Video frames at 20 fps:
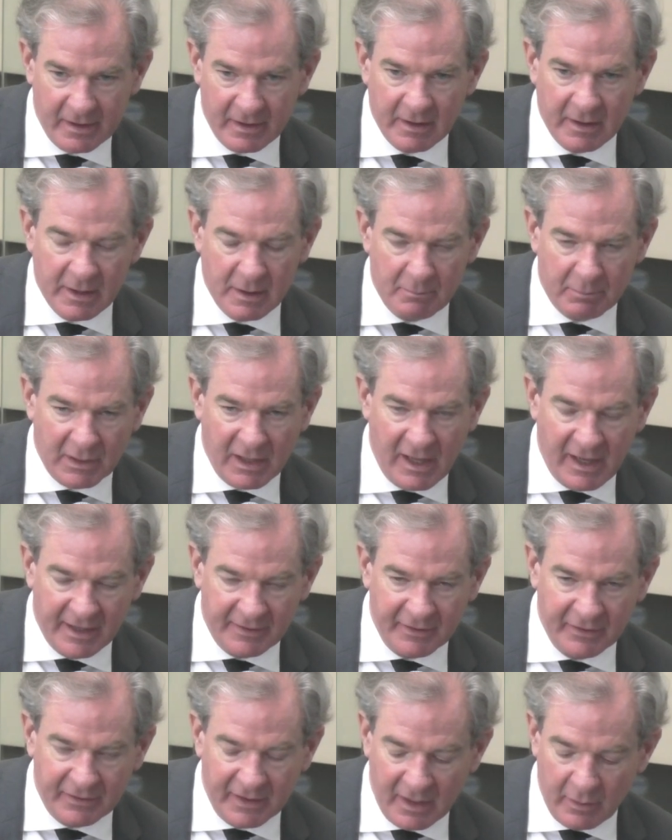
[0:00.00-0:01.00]
uh,
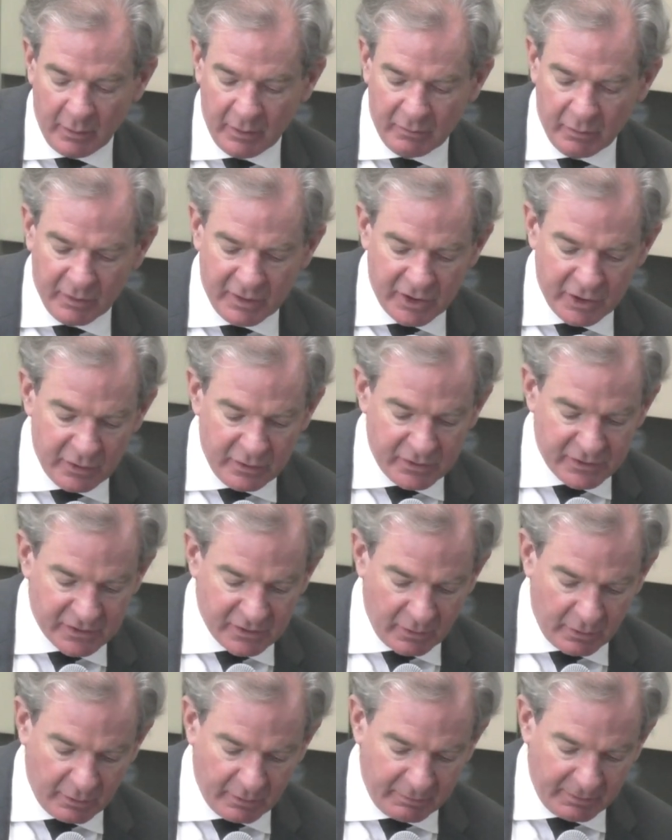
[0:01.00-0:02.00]
implying that they would reduce
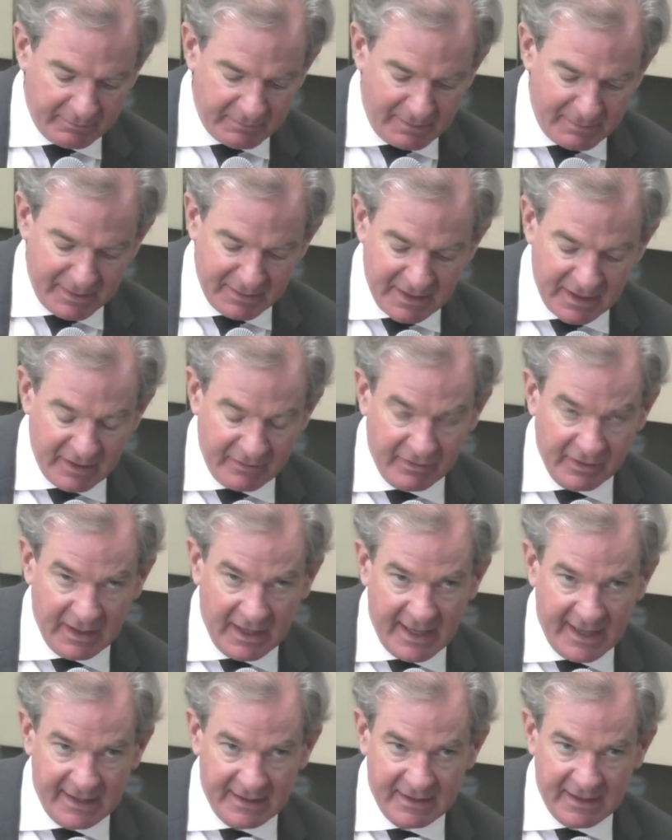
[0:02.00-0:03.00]
or maybe even
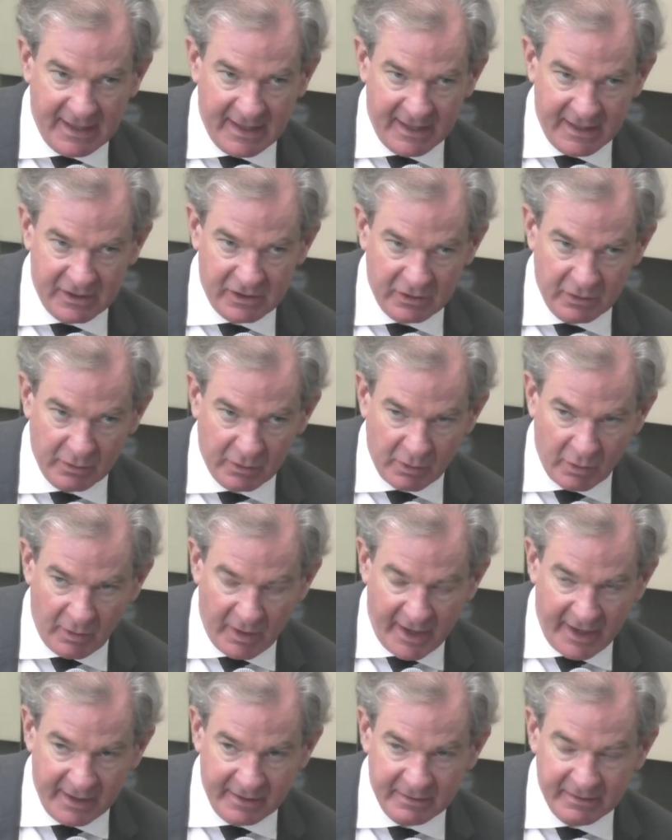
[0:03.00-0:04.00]
end aid to
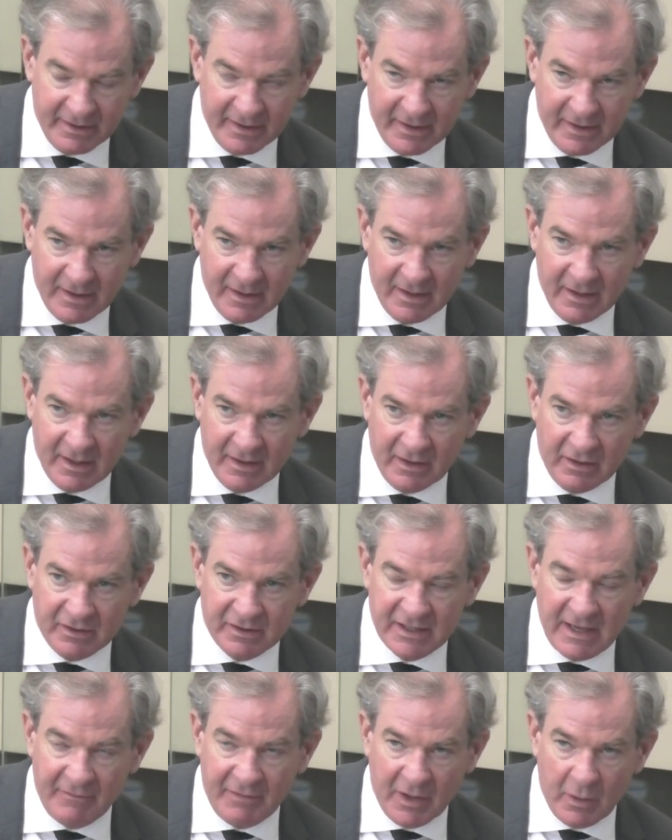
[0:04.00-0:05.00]
Ukraine. I think
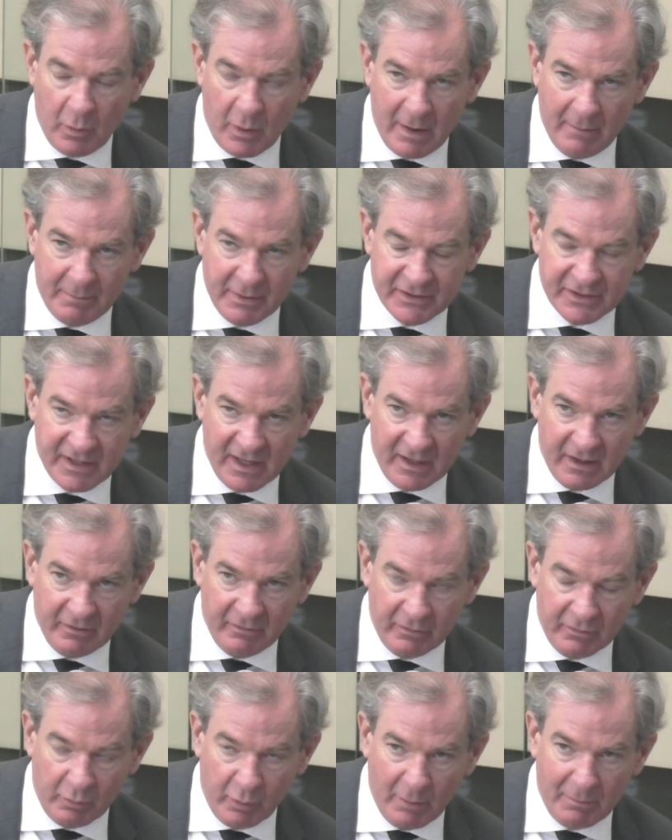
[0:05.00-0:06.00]
71%
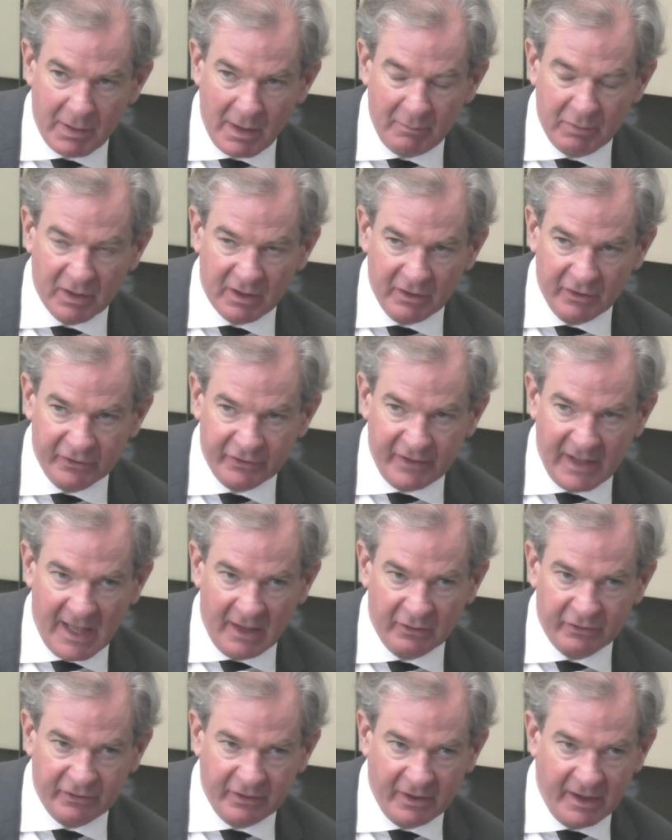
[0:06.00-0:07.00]
of Republicans
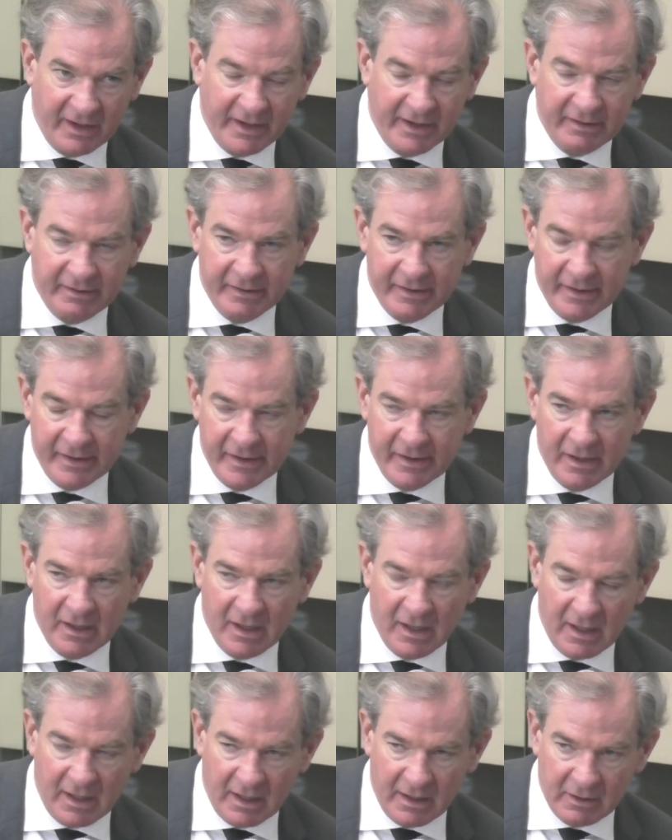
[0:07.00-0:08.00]
now say
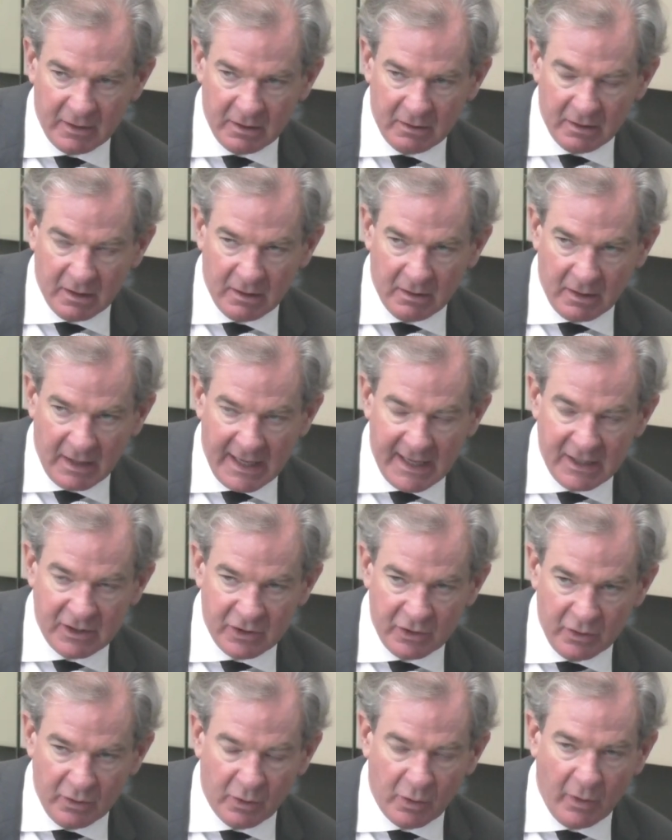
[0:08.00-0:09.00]
uh, aid
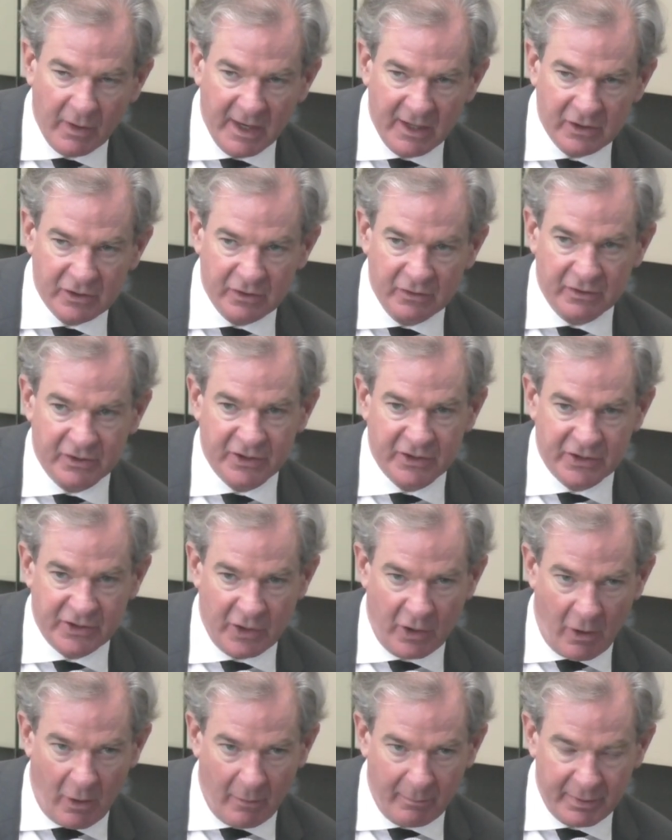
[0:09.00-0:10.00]
to Ukraine should
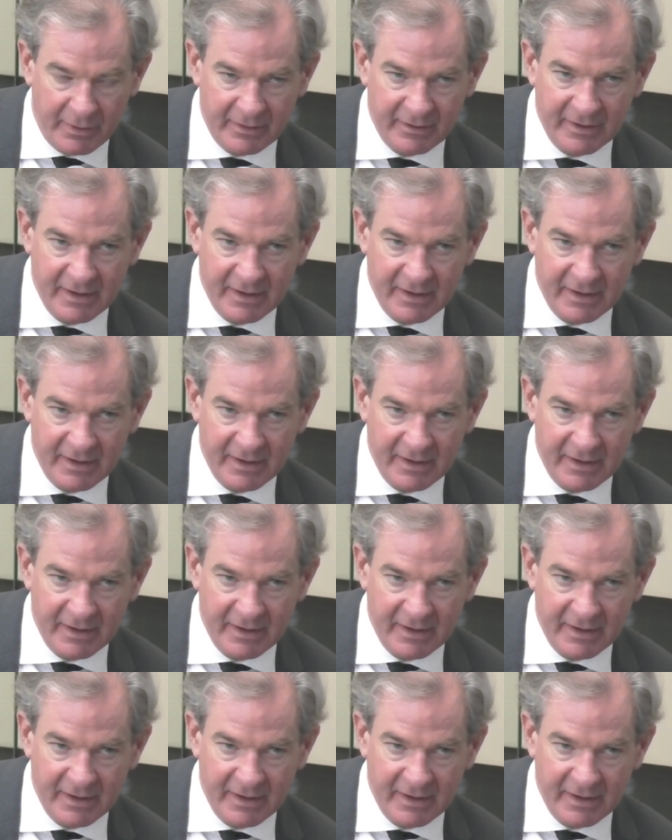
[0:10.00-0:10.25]
stop.